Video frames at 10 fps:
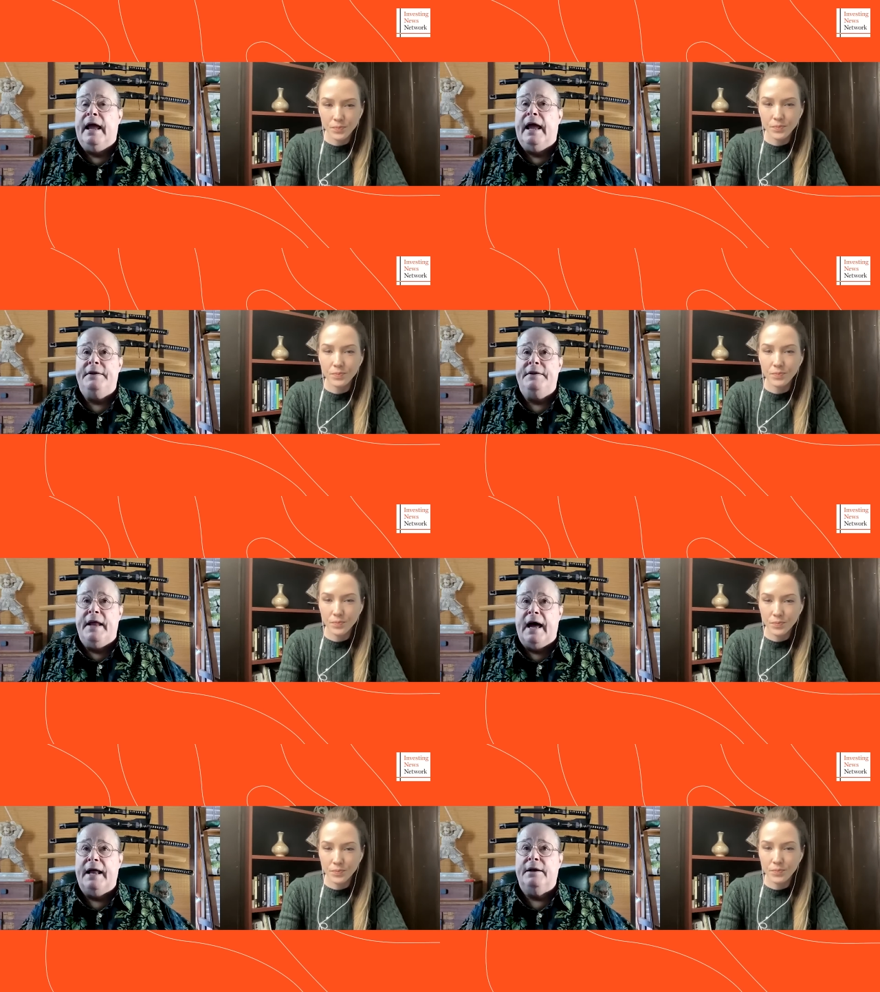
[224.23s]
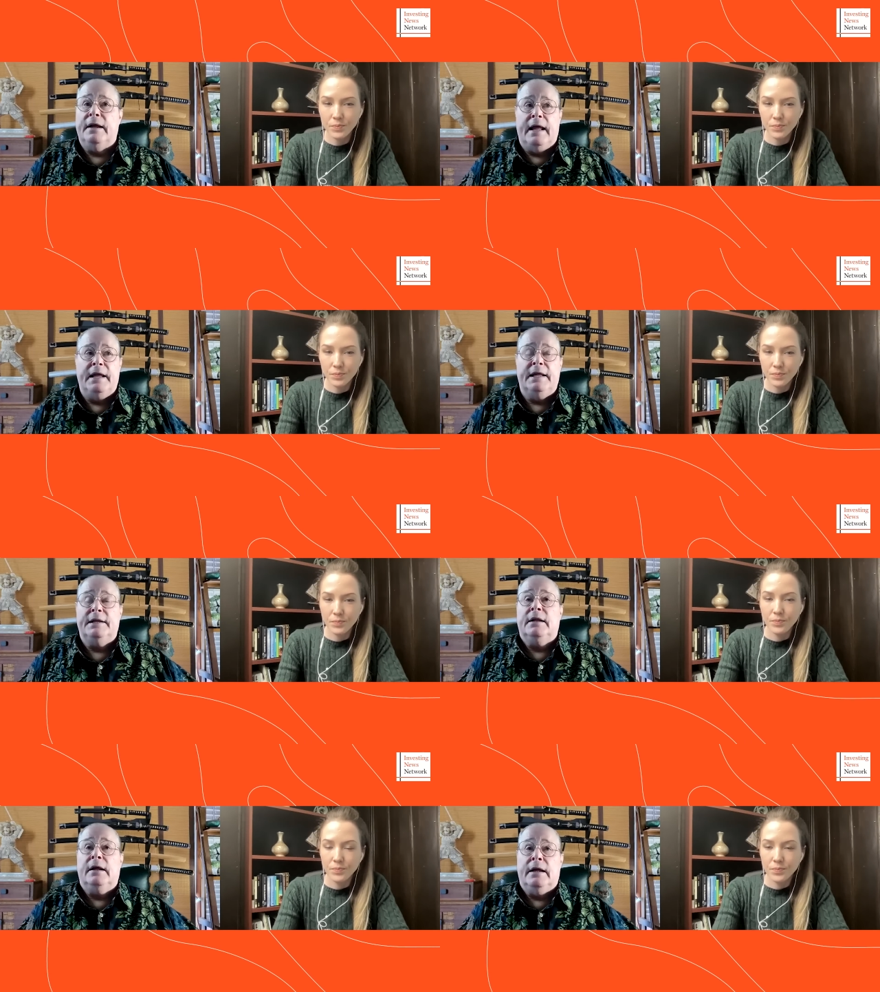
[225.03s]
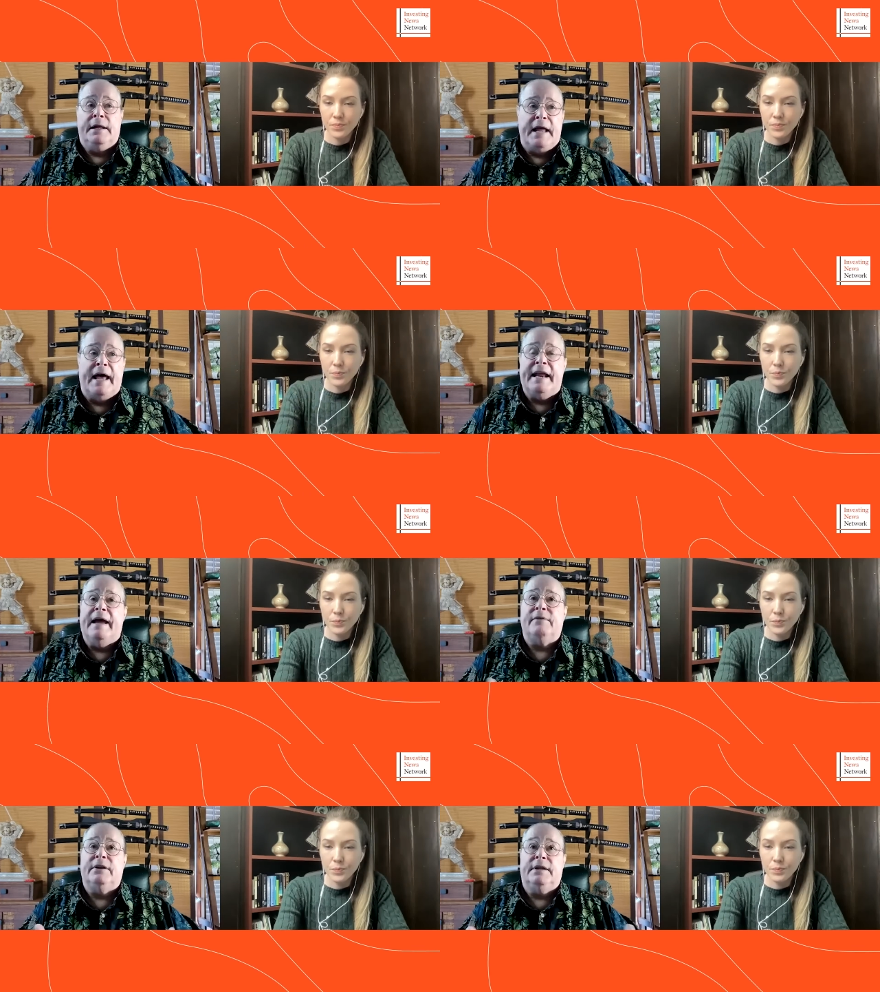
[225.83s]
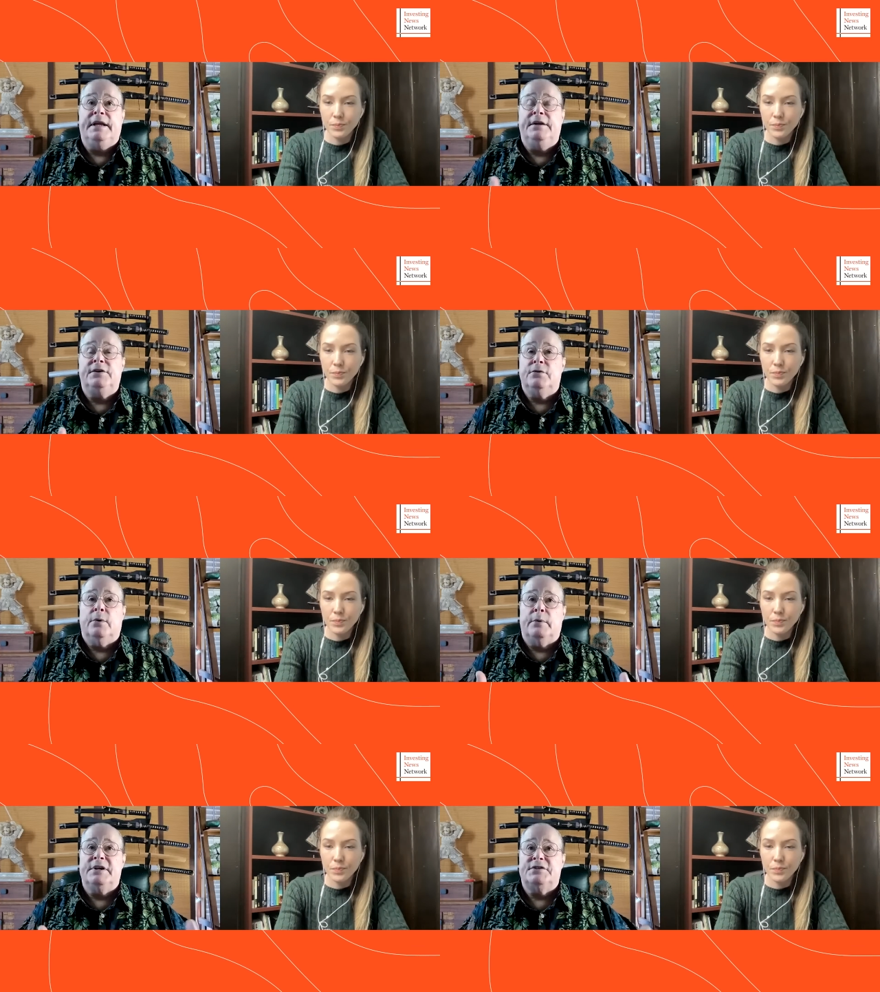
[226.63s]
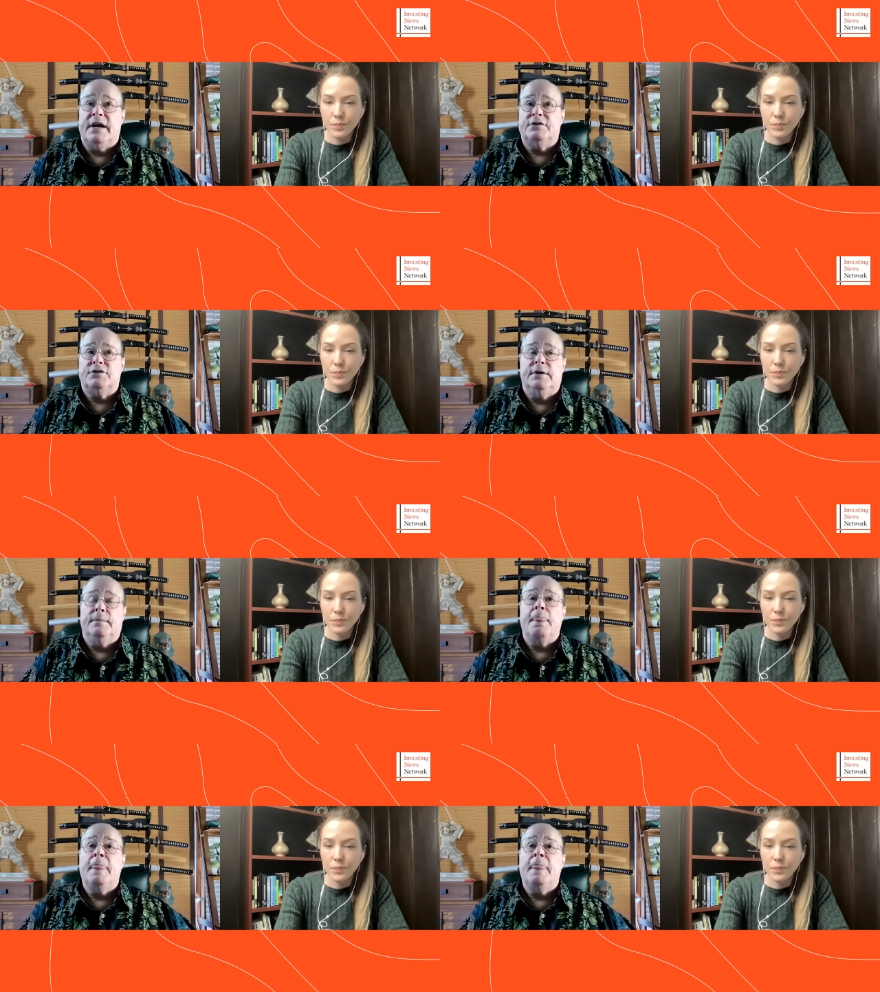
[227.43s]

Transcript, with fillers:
Speaker 1: and not it and not have it lead to a recession